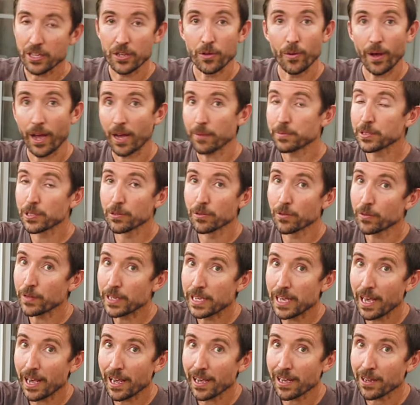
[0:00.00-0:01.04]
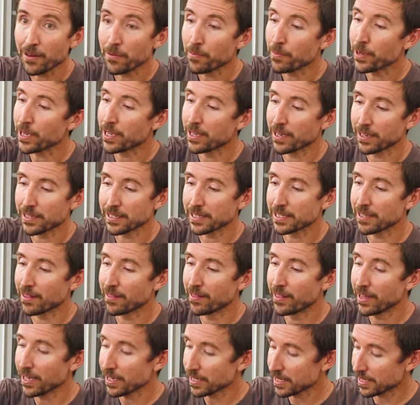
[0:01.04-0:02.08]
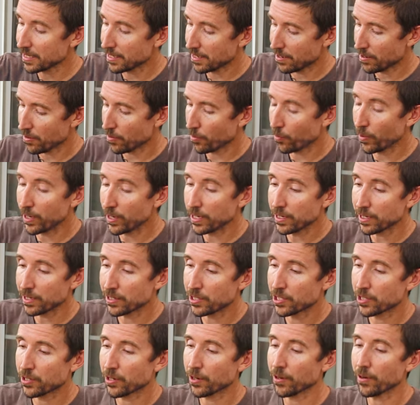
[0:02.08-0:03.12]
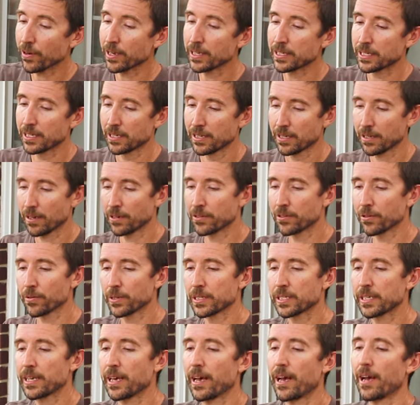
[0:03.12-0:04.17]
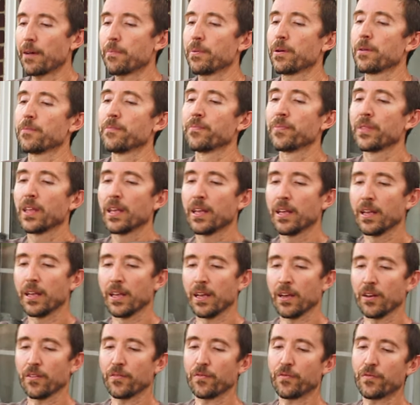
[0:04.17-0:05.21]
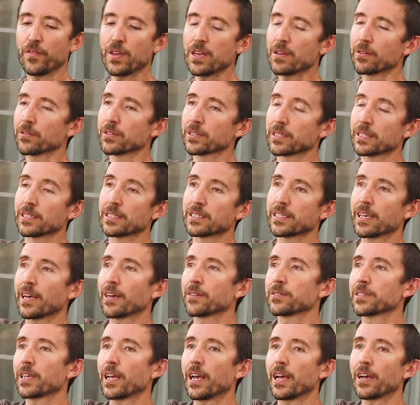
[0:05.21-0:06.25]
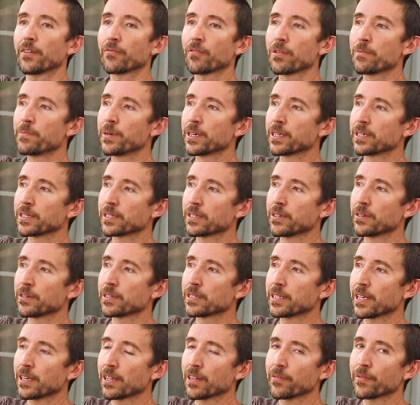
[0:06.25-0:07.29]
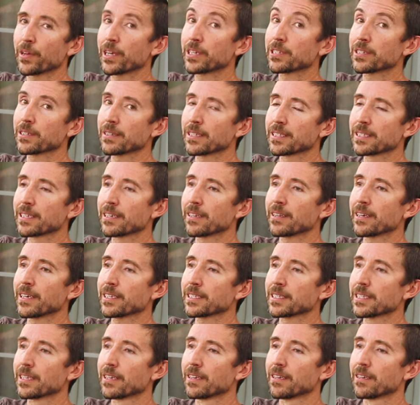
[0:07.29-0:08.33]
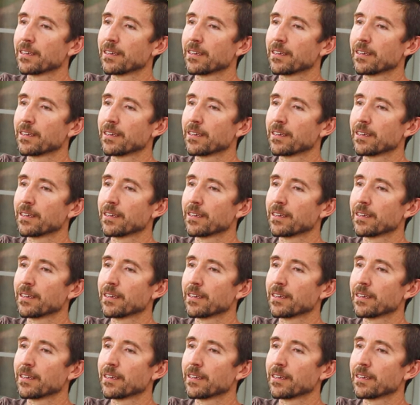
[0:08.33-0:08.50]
You absolutely can, because this windage turret under its cap feels and sounds every bit as good as the elevation. Listen to this.